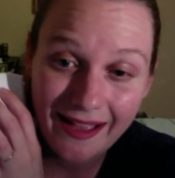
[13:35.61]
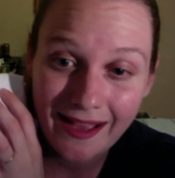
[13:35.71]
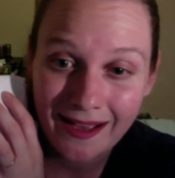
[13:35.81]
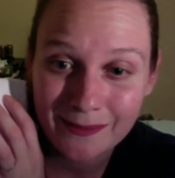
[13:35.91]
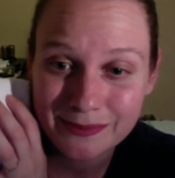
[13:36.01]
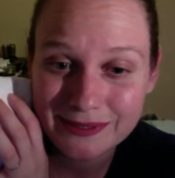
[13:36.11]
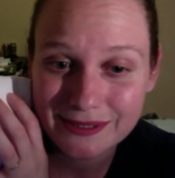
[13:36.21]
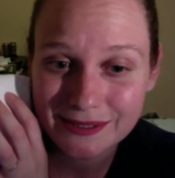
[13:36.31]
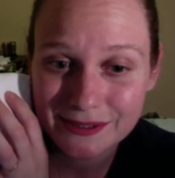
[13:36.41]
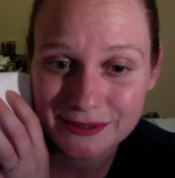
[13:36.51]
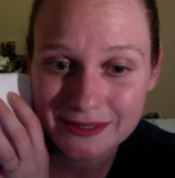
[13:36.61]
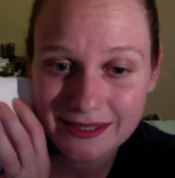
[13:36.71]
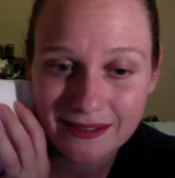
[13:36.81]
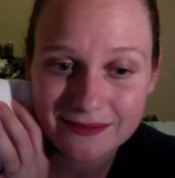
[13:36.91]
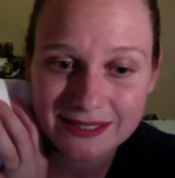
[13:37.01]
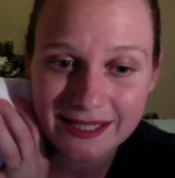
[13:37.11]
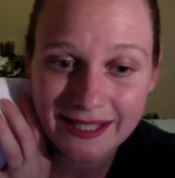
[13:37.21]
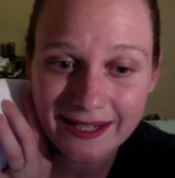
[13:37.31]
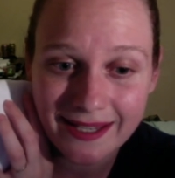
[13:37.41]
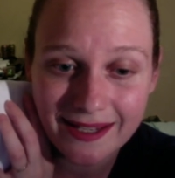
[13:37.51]
Absolutely loved that.
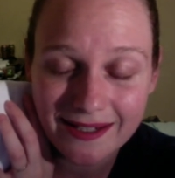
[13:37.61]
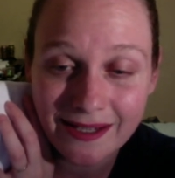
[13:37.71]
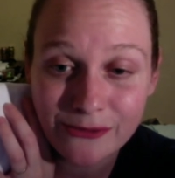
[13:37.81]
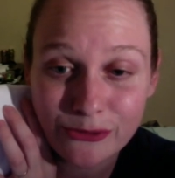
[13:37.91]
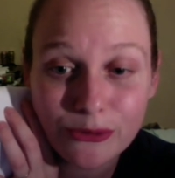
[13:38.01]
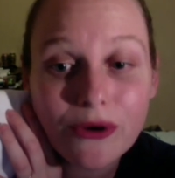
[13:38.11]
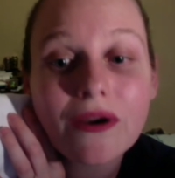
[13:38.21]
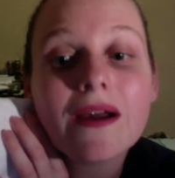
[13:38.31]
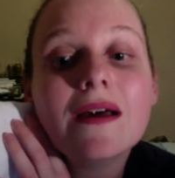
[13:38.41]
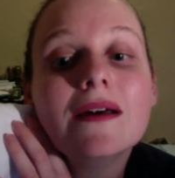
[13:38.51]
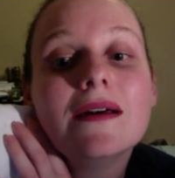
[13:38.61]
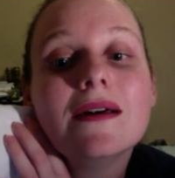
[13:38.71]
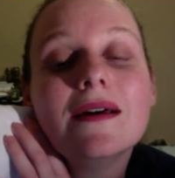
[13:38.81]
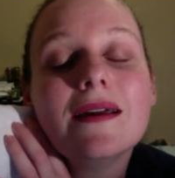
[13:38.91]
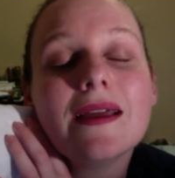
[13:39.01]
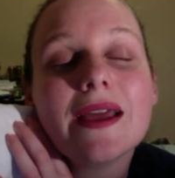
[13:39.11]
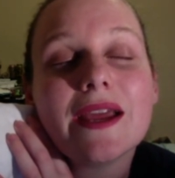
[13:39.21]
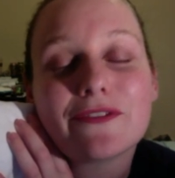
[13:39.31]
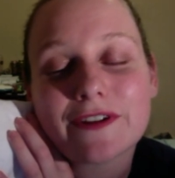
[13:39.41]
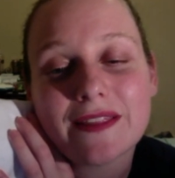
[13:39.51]
And again, it took
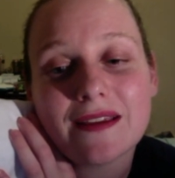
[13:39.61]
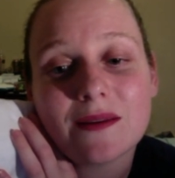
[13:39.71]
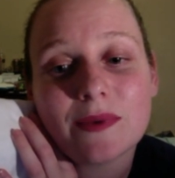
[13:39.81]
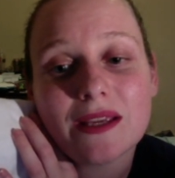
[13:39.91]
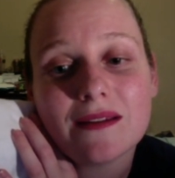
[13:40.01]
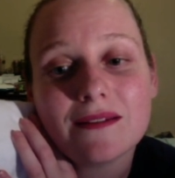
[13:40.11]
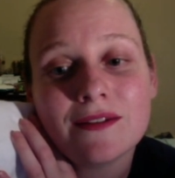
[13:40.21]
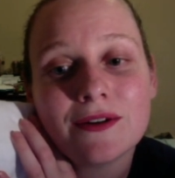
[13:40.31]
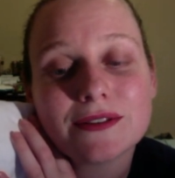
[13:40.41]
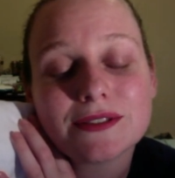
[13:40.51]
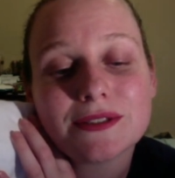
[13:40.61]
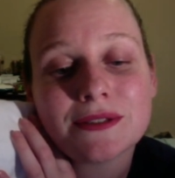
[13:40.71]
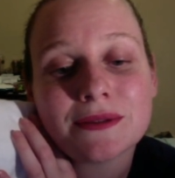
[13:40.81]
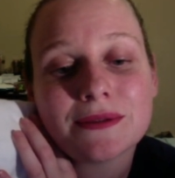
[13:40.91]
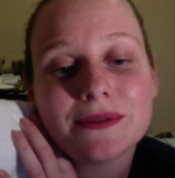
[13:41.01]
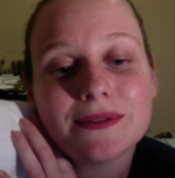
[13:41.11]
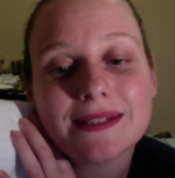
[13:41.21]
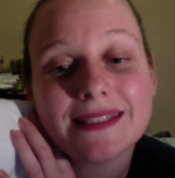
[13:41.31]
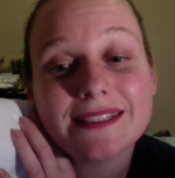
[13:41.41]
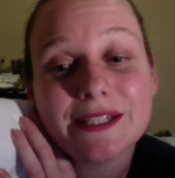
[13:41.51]
everything in me not to
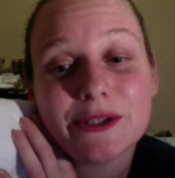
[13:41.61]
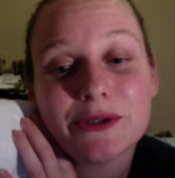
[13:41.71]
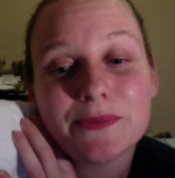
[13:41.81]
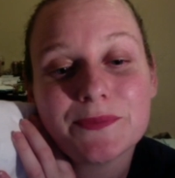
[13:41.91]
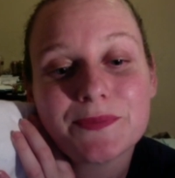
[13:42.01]
continue.